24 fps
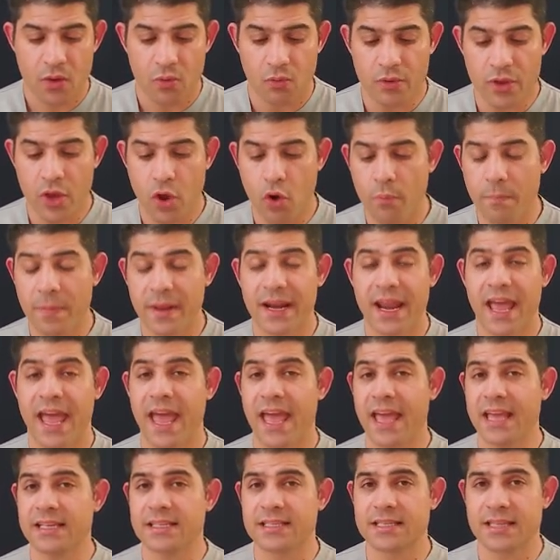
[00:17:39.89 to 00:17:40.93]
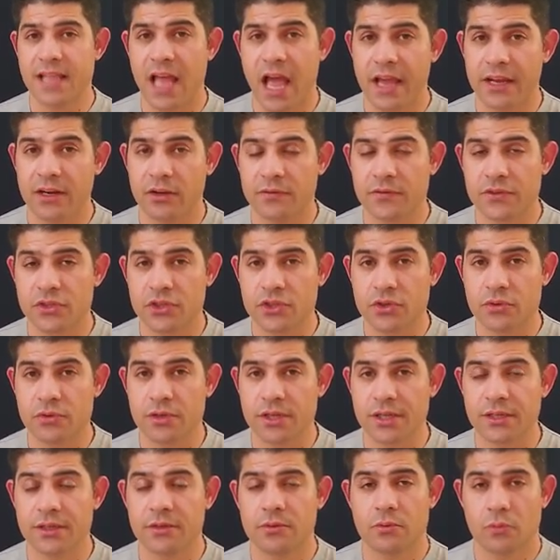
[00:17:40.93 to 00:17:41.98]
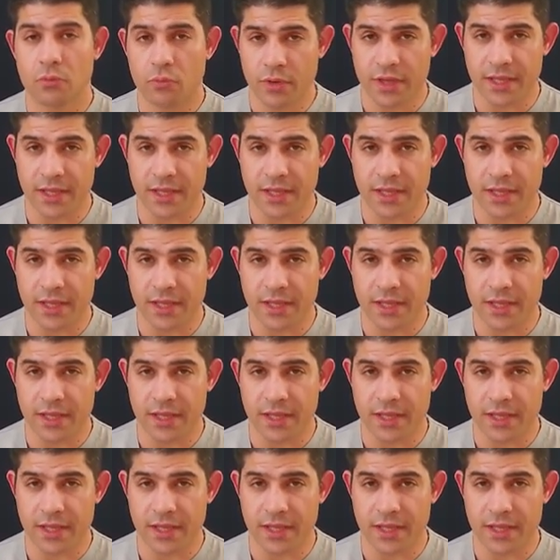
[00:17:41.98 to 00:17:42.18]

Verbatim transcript: We open ace 9 of suited.